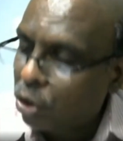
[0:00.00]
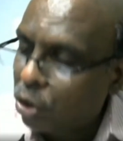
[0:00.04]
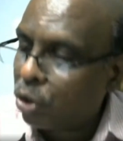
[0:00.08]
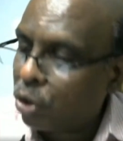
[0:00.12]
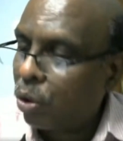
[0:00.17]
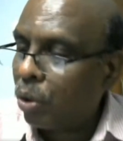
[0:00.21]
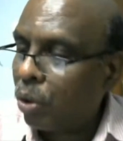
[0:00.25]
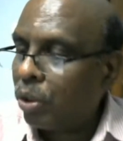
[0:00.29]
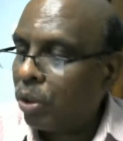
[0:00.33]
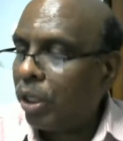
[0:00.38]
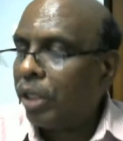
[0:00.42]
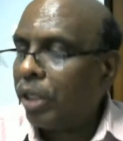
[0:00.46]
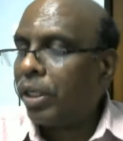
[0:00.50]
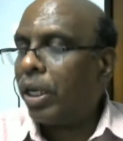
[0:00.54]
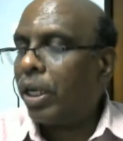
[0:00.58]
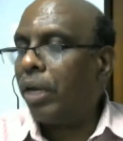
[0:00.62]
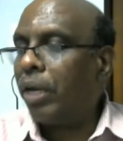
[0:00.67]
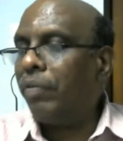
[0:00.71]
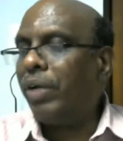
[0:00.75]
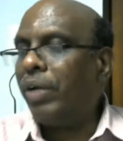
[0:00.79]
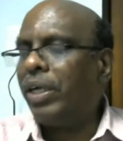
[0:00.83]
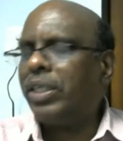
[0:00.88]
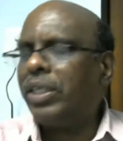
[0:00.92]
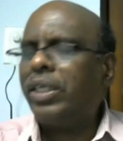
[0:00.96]
so that he
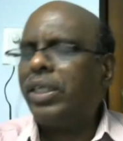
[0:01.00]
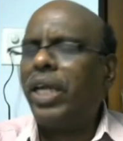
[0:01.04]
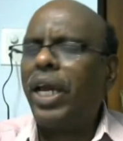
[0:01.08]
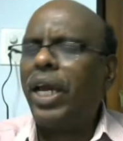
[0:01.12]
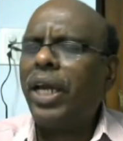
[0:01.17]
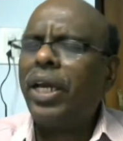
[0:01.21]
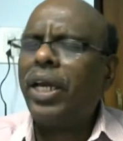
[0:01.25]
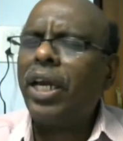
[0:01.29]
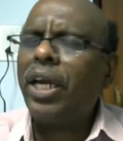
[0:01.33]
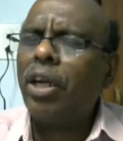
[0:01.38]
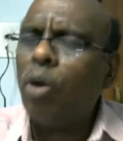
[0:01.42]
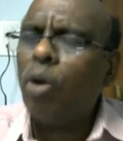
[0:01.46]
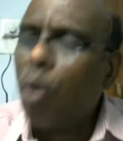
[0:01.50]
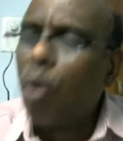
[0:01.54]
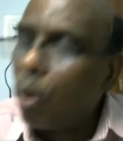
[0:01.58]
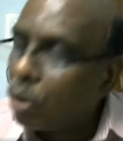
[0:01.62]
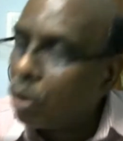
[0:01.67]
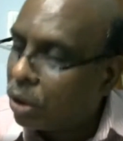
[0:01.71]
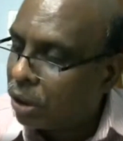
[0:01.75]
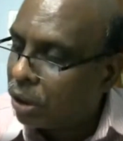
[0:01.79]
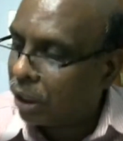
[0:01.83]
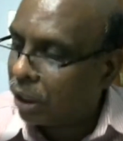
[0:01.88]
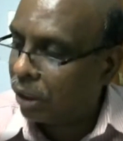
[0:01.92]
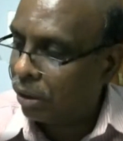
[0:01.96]
will take an
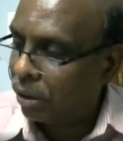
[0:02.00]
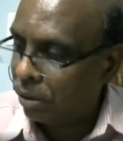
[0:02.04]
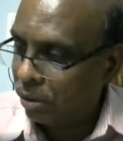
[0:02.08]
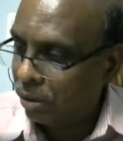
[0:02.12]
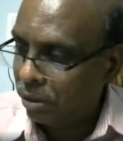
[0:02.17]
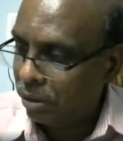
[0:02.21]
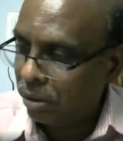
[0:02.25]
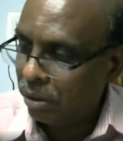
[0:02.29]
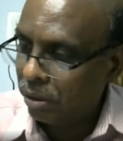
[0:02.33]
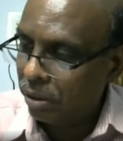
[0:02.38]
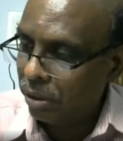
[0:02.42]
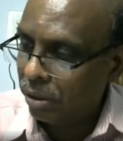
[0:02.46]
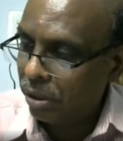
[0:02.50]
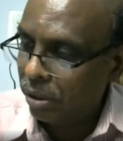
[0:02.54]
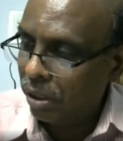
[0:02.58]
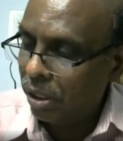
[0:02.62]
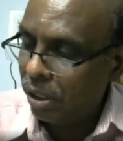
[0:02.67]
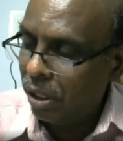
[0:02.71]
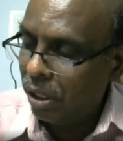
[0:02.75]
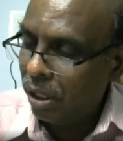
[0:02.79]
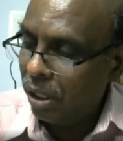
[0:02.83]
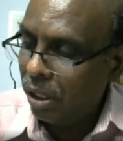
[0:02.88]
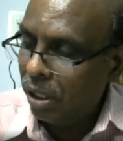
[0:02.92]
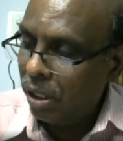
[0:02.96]
oath.
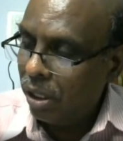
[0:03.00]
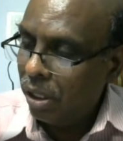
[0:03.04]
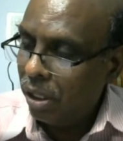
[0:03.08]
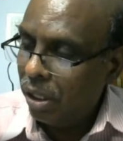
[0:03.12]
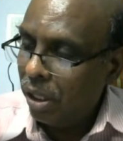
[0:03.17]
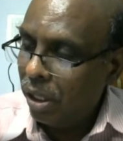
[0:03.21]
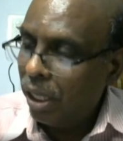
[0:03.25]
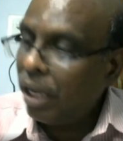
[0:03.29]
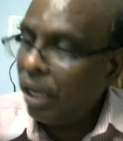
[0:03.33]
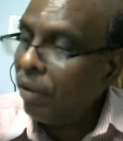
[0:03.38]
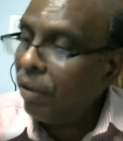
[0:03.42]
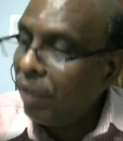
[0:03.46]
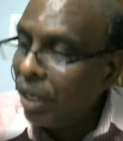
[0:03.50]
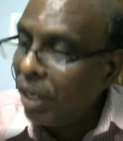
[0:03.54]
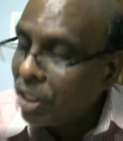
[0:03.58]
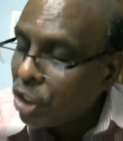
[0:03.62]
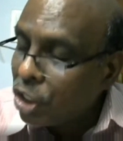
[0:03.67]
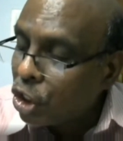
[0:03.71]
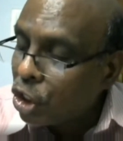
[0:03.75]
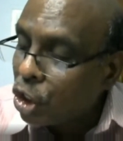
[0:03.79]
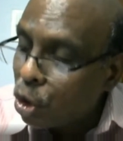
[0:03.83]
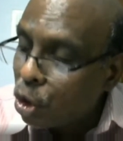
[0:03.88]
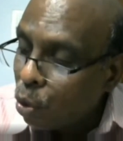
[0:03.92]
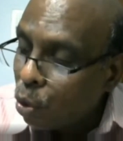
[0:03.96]
He will
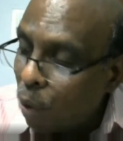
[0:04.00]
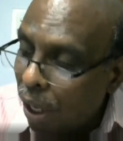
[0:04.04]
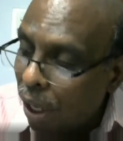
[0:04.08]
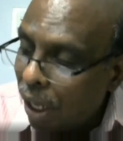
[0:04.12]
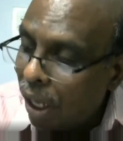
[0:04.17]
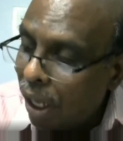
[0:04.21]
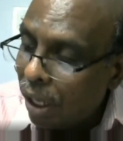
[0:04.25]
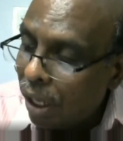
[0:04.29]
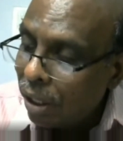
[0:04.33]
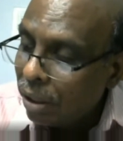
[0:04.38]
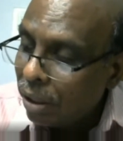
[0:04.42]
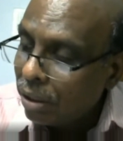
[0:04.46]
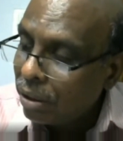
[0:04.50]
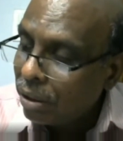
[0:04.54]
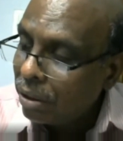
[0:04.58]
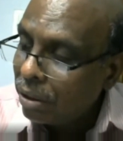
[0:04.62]
swear